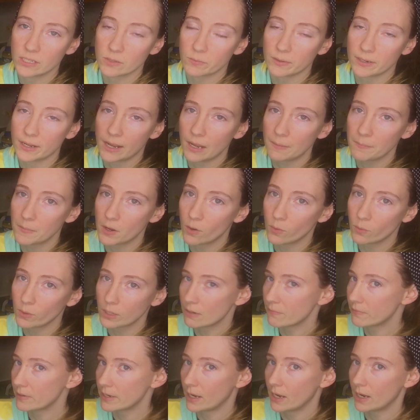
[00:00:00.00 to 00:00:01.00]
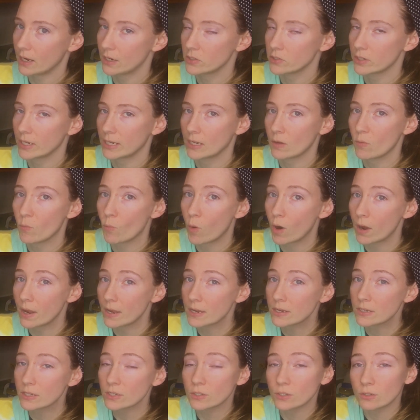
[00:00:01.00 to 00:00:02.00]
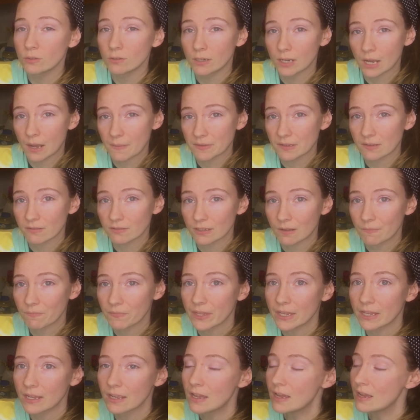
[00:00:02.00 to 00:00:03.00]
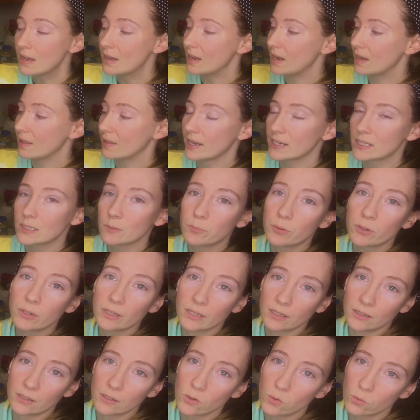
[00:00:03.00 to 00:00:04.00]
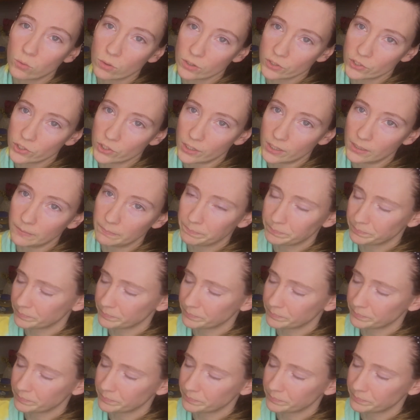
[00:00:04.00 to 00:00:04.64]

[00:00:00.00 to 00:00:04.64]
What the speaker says: When I'm only rehydrating 1 to 2 cups of something, I like to put it in a quart jar.